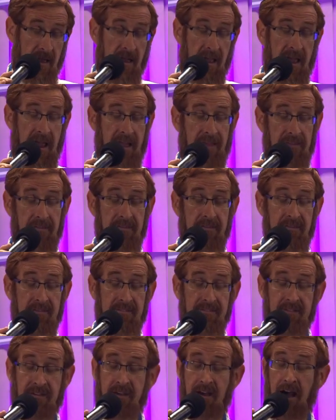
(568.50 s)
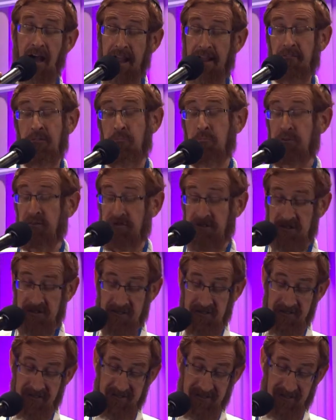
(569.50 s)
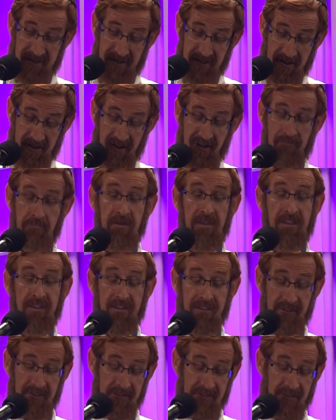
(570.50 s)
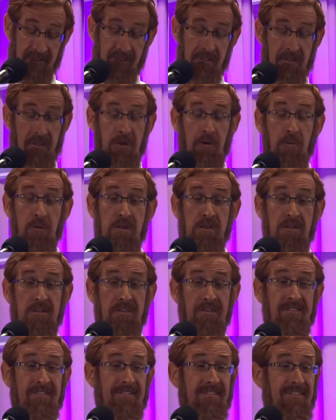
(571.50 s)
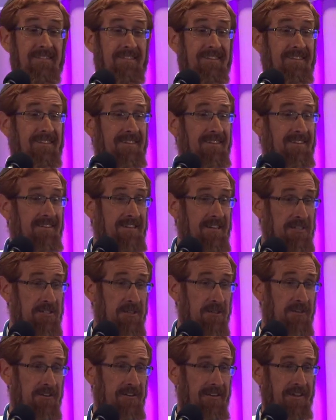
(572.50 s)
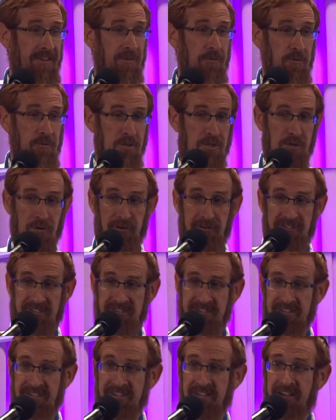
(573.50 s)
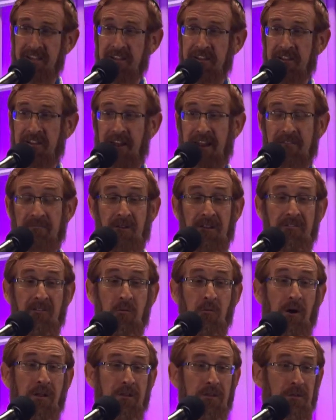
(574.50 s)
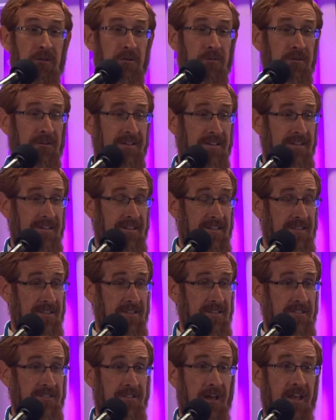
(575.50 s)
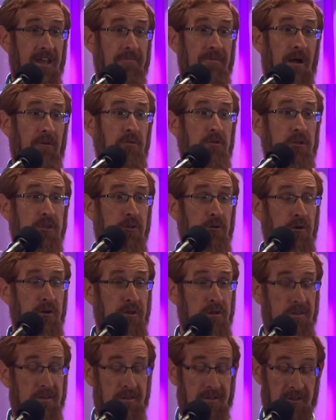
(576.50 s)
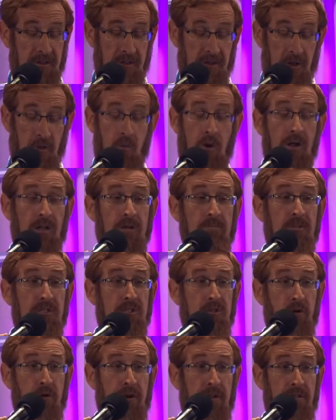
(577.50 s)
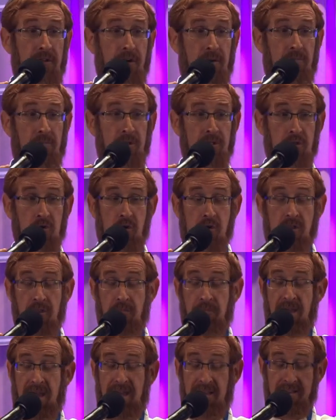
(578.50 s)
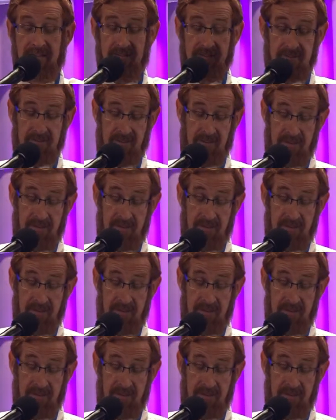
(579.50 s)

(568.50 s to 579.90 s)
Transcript: And I have the privilege of being the newest teacher in the Root Source. So, anybody of you want to study about Root Source, you're welcome to join. There are brochures in the back.